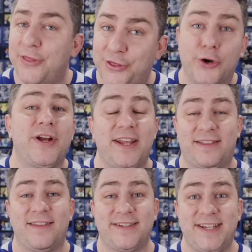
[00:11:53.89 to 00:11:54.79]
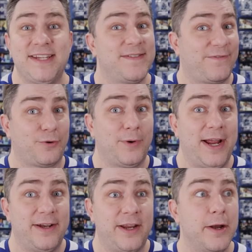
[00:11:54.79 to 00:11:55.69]
30th of the season for
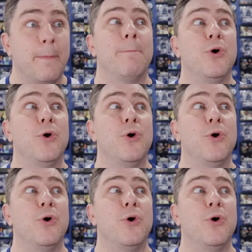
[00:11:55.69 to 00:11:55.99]
Rantanen.